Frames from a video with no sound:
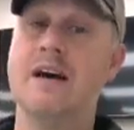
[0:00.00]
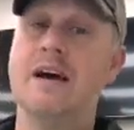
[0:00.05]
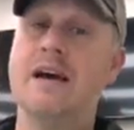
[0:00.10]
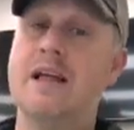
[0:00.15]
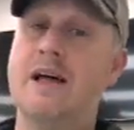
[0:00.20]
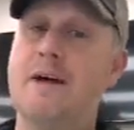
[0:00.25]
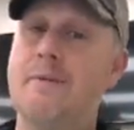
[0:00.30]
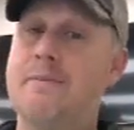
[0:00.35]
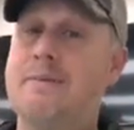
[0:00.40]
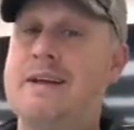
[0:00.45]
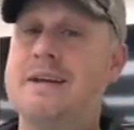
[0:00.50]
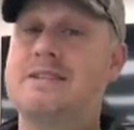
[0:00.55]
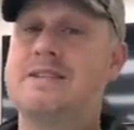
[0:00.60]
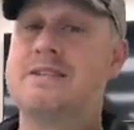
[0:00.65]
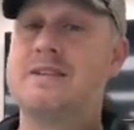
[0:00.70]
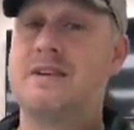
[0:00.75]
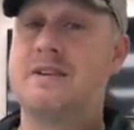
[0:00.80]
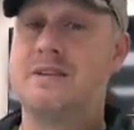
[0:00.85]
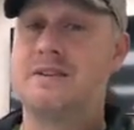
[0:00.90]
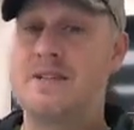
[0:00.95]
That means
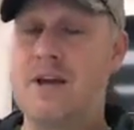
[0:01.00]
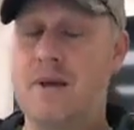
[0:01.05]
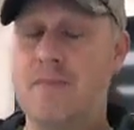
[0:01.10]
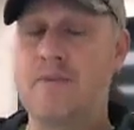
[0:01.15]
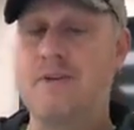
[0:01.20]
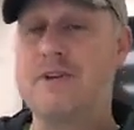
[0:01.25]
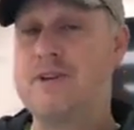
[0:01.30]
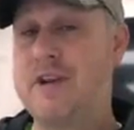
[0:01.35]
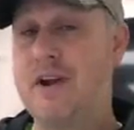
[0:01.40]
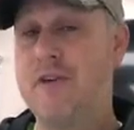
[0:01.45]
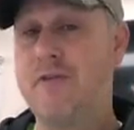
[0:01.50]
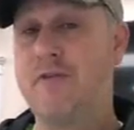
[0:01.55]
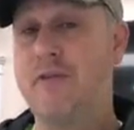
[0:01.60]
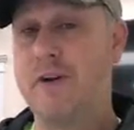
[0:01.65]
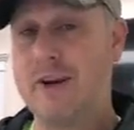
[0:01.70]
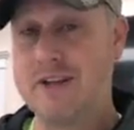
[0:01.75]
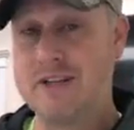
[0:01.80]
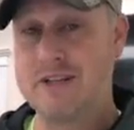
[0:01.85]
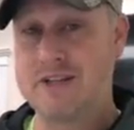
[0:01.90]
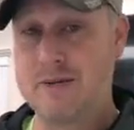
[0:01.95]
that something
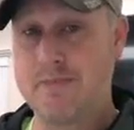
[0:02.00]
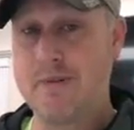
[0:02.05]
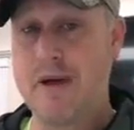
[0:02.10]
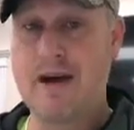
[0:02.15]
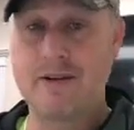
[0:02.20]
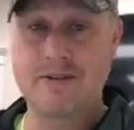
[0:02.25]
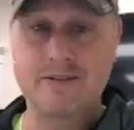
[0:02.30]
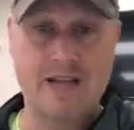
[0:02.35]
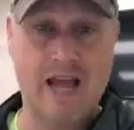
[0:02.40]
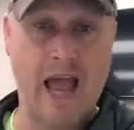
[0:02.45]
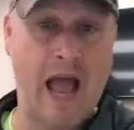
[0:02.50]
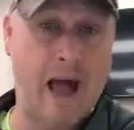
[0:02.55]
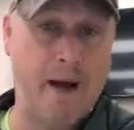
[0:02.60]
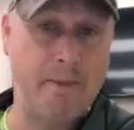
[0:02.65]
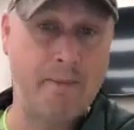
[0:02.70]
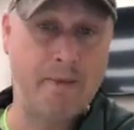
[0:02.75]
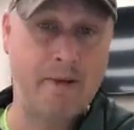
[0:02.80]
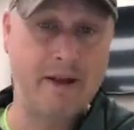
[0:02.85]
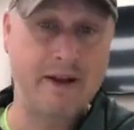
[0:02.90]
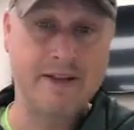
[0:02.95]
different is about to
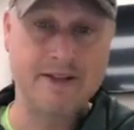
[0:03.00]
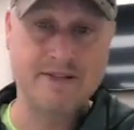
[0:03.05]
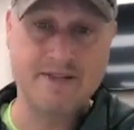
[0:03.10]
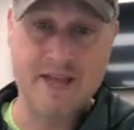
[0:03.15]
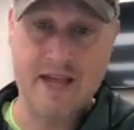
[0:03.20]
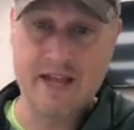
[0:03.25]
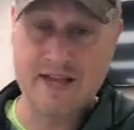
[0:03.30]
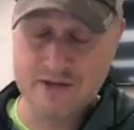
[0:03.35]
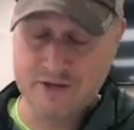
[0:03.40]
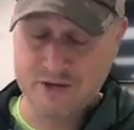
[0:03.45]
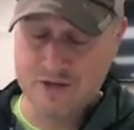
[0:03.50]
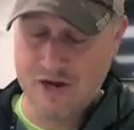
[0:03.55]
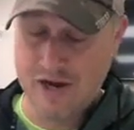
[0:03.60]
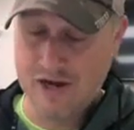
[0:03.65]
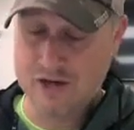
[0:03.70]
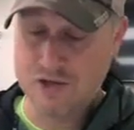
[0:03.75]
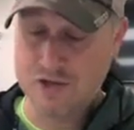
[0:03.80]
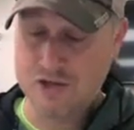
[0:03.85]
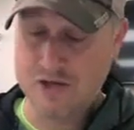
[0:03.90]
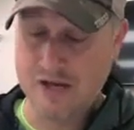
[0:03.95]
happen. It's a
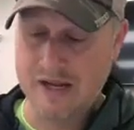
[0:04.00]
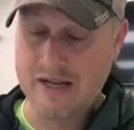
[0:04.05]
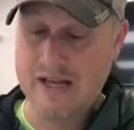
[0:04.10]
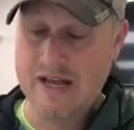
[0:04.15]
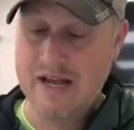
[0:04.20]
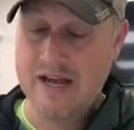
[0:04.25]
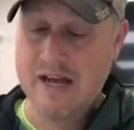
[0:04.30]
conjunction.